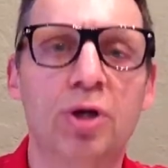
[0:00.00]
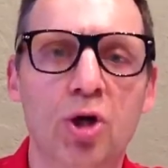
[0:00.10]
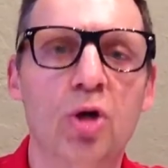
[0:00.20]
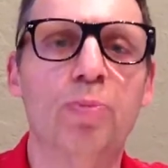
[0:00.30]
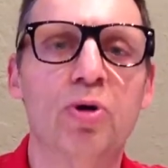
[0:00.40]
and a
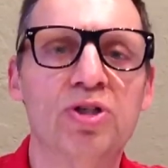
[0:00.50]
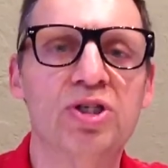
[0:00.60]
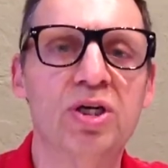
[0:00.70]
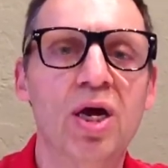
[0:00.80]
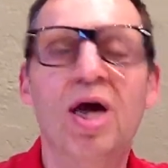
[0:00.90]
good
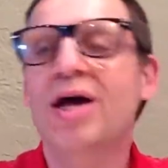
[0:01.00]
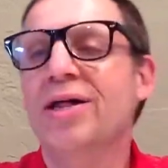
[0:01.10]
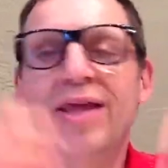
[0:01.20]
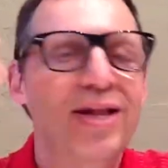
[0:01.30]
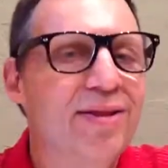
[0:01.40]
person,
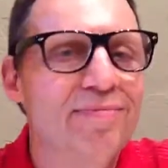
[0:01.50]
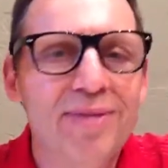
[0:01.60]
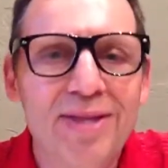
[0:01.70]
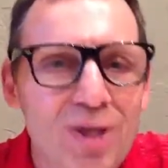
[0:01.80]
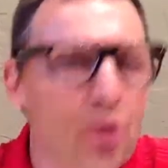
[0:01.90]
then
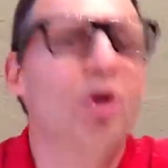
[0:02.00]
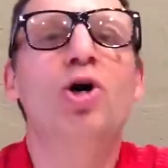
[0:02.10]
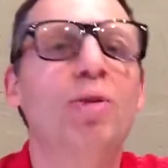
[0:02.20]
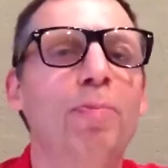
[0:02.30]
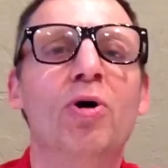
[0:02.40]
you're a
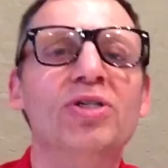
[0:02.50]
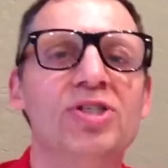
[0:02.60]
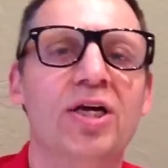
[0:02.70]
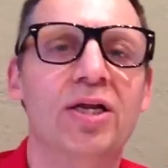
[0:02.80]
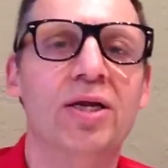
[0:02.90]
good
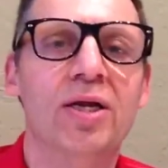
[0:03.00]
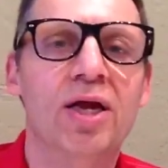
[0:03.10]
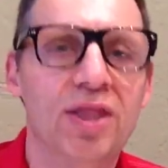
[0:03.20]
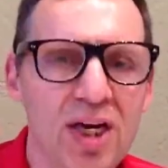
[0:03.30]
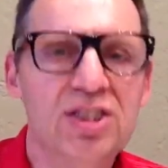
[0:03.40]
person.
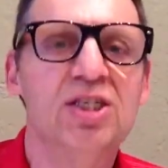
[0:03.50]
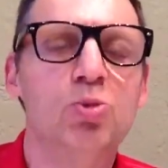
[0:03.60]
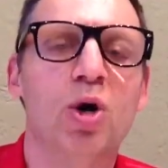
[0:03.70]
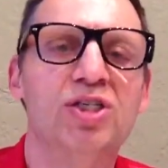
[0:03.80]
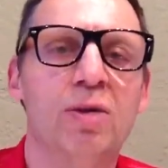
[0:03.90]
This is
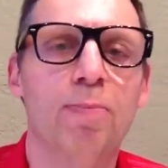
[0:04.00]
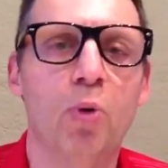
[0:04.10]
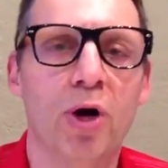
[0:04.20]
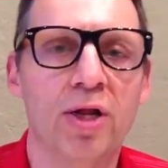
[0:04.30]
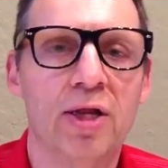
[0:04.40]
what's
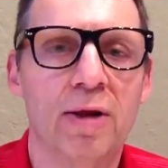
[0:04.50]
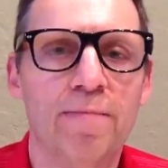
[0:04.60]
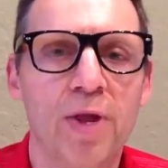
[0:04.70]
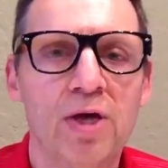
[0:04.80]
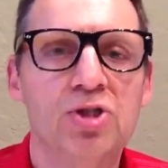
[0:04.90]
important.
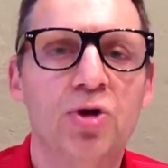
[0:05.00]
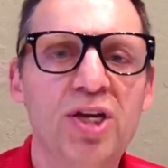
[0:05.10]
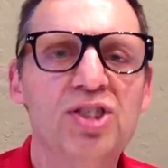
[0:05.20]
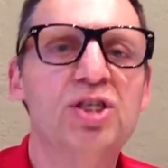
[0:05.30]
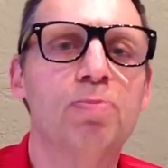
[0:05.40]
So
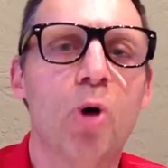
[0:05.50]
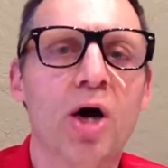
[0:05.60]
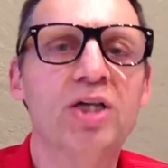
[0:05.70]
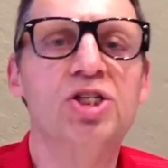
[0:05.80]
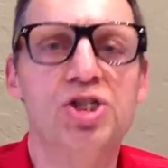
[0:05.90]
this is
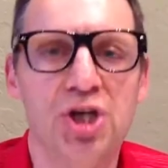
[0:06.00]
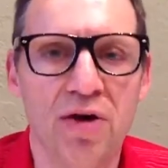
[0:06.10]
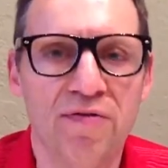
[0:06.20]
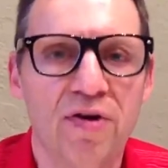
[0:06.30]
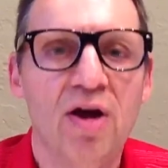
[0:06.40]
Mark
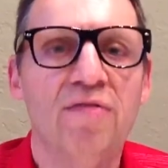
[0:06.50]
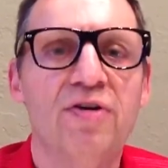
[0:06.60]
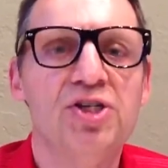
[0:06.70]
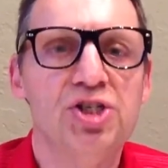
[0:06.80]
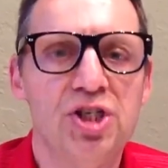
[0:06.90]
Schiff
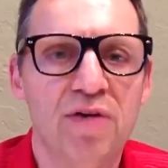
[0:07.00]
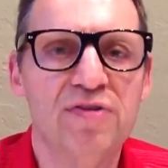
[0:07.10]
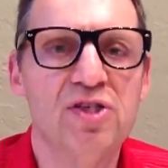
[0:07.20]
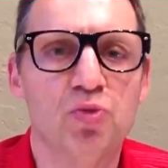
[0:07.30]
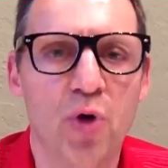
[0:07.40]
for
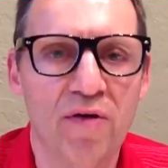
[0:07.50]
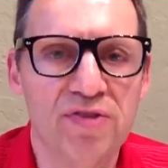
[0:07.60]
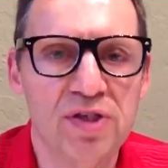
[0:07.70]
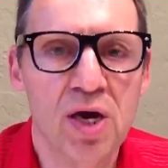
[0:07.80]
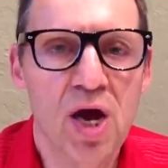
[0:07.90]
Schiff's
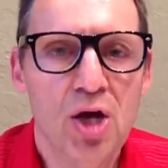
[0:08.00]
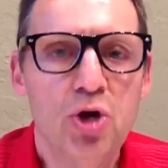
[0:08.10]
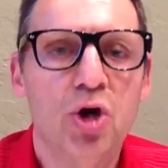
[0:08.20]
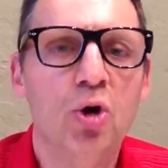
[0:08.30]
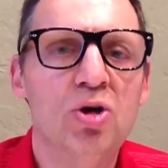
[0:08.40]
Riffs.
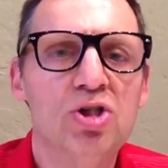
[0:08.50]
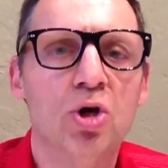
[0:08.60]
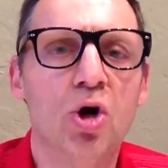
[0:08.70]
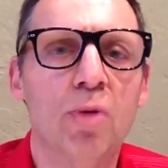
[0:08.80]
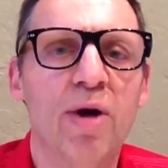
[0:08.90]
You can also
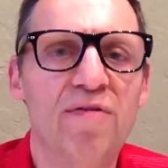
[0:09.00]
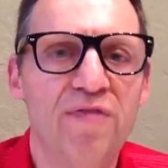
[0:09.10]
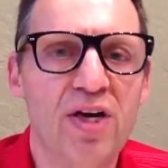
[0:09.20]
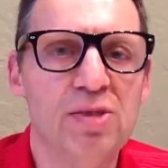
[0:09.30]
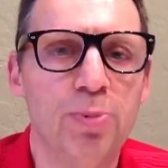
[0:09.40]
go to my
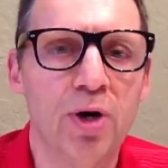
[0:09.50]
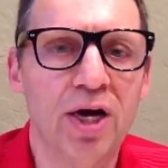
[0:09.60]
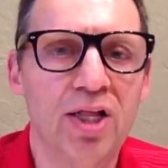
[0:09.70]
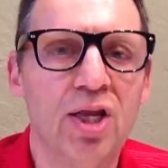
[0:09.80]
Facebook at